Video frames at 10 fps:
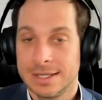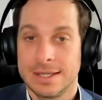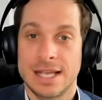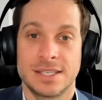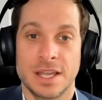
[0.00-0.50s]

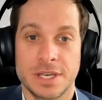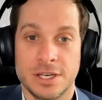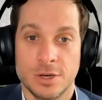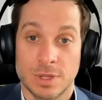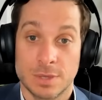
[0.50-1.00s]
Has nothing to
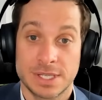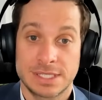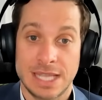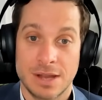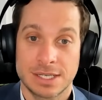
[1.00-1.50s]
do really with the
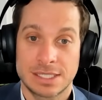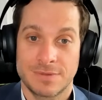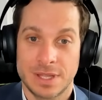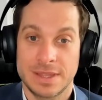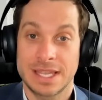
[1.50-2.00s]
sound except
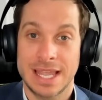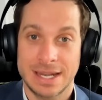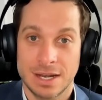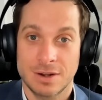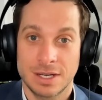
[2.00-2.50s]
for that they can't
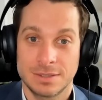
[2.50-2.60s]
hear it.